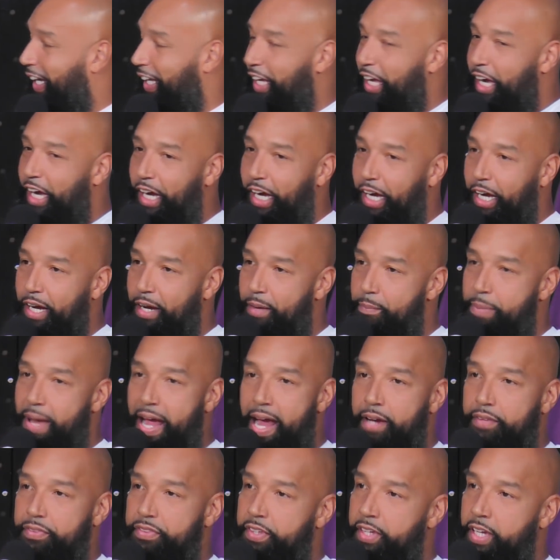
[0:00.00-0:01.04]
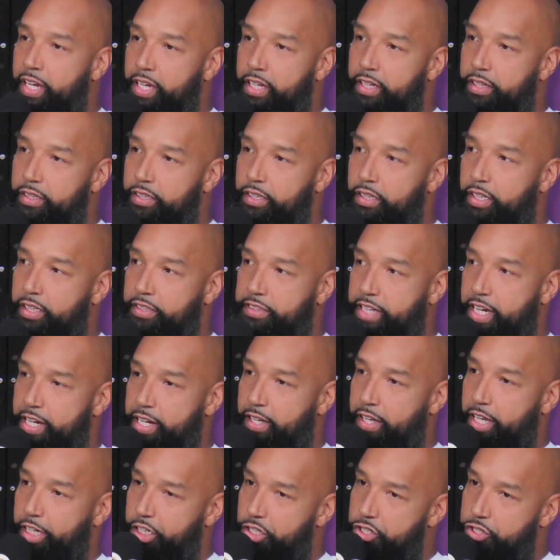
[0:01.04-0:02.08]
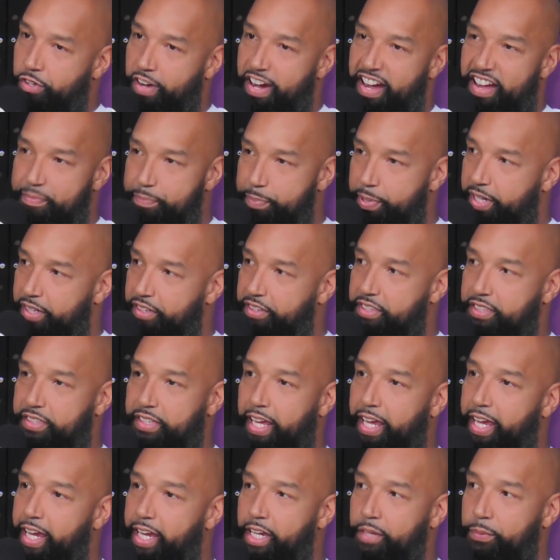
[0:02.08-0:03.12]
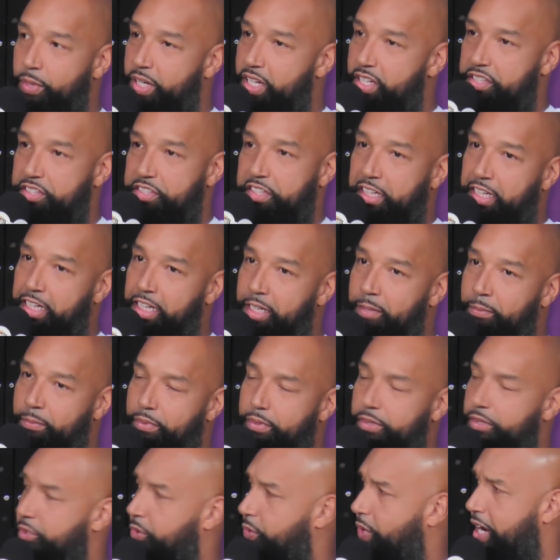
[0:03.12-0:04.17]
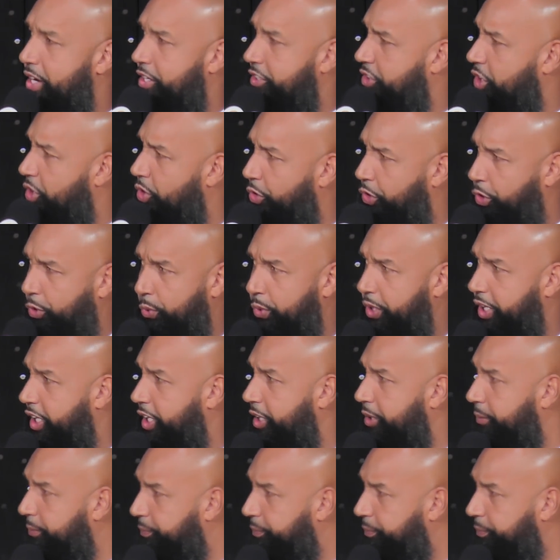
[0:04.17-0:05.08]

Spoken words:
Back then, it's kind of like a draft pick stayed with his team throughout his whole career.